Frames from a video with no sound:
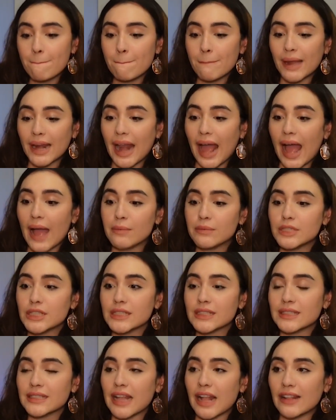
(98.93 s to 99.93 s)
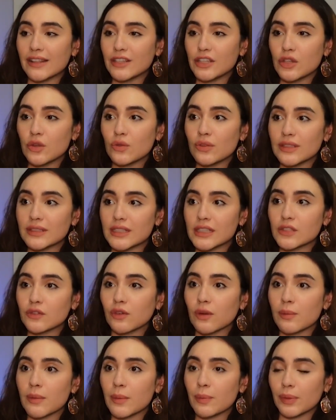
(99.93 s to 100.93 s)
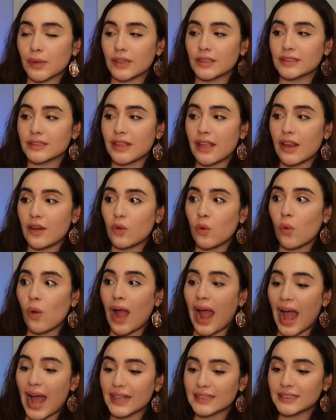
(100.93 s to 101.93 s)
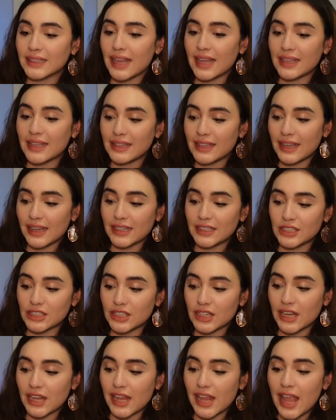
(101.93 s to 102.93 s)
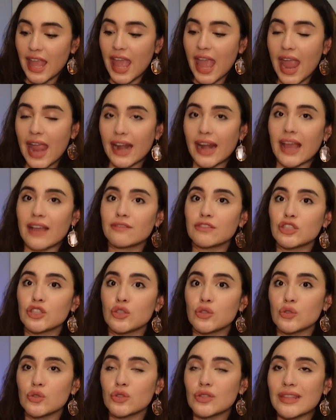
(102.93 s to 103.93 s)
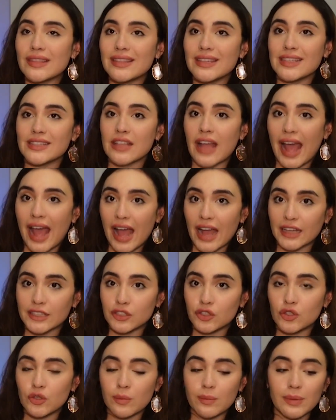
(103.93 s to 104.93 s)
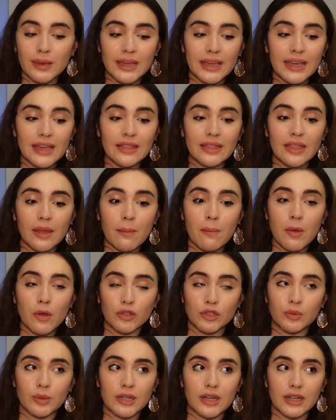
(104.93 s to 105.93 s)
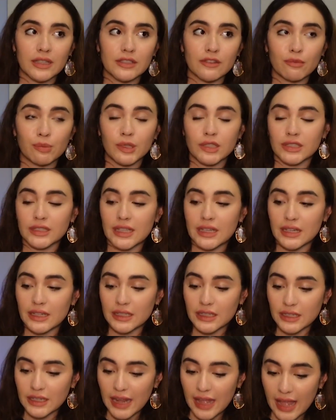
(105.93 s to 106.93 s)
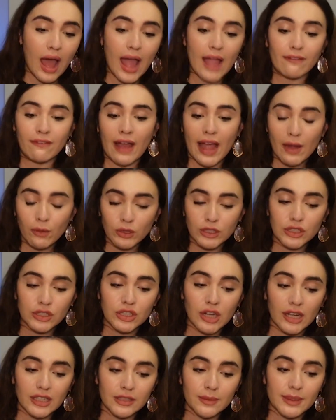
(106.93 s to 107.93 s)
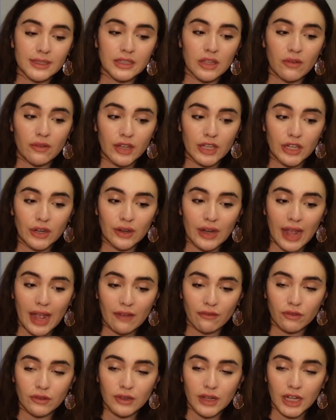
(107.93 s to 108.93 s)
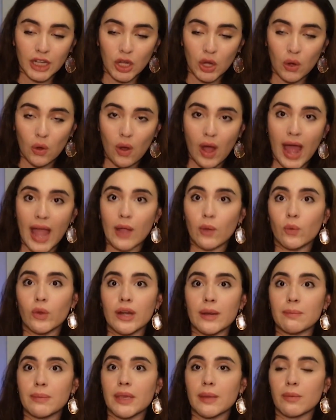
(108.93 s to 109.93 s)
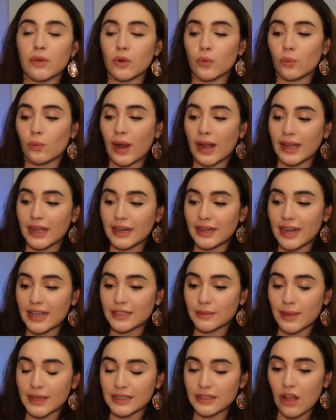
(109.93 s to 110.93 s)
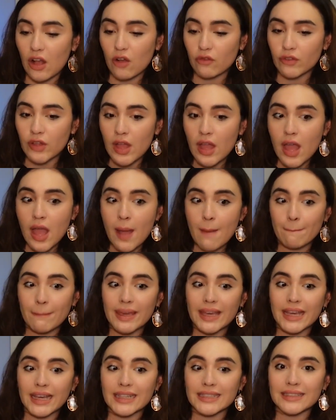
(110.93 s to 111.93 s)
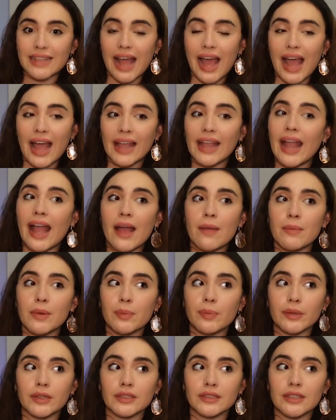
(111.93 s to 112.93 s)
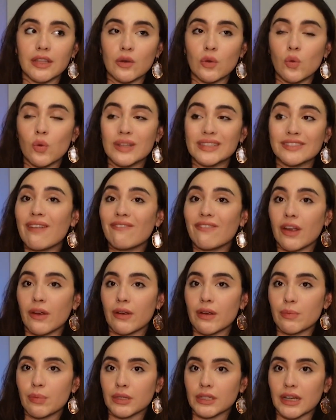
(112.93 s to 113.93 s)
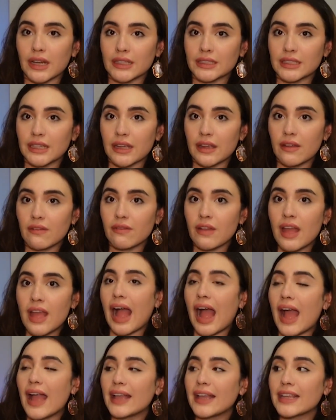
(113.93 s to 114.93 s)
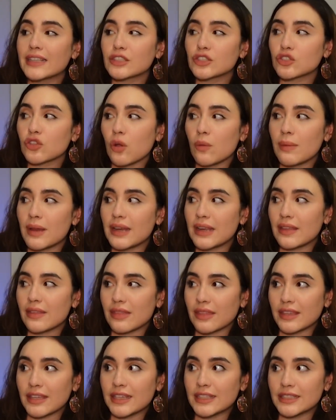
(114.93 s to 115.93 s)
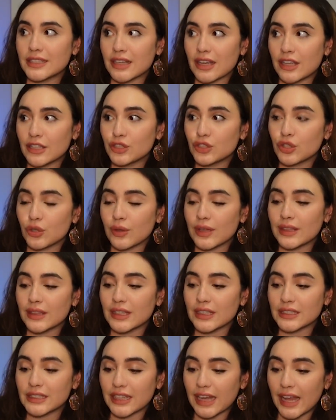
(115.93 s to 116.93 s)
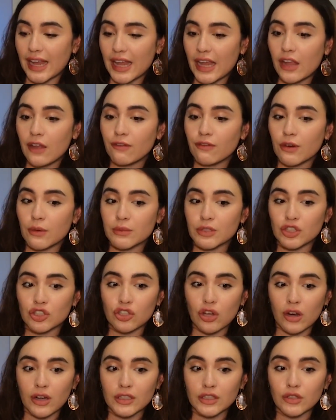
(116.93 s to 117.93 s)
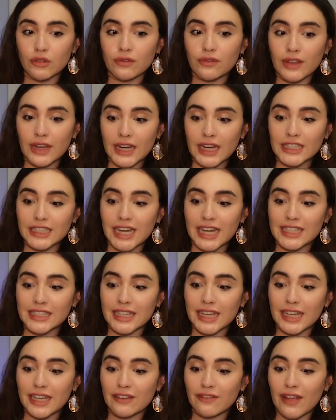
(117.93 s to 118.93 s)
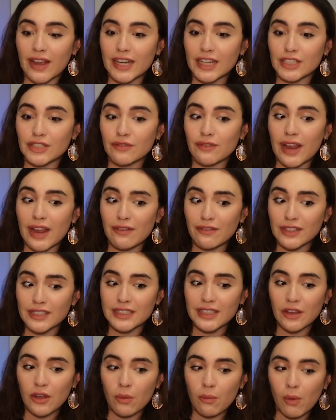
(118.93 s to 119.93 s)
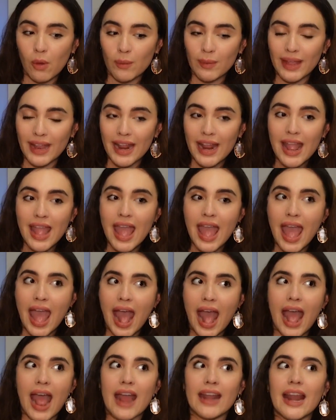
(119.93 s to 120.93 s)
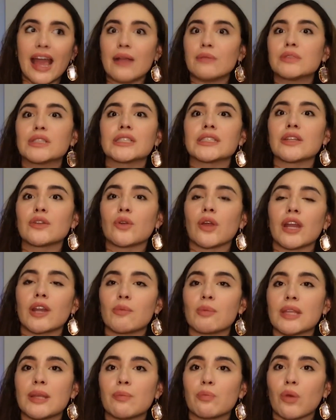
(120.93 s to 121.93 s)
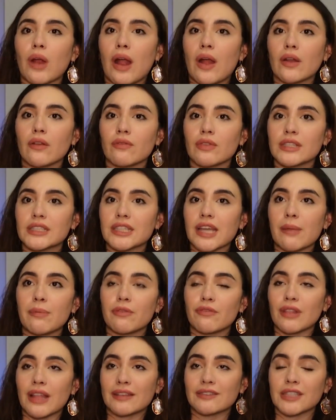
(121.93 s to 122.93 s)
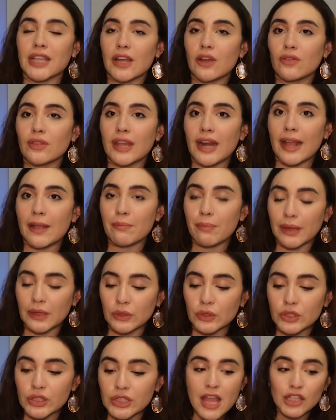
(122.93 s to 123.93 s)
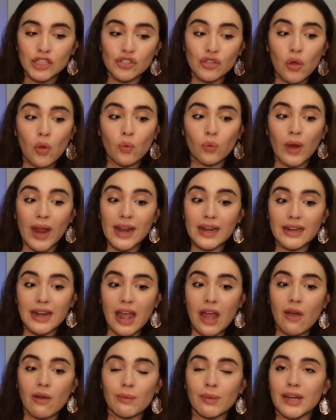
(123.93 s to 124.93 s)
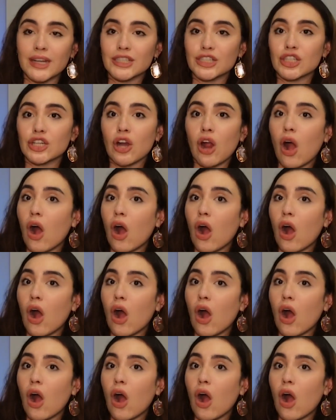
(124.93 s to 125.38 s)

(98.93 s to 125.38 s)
but I'm just telling you this is from a person who has ADHD and has used these hacks to be the most productive person. If I were to talk to myself a year and a half ago, I wouldn't be able to recognize myself because I am a person who is very productive. I get so many things done during the day from start to finish. I take advantage of every single moment, and I'm just incredibly proud of the type of lifestyle that I built. So right now, I'm going to share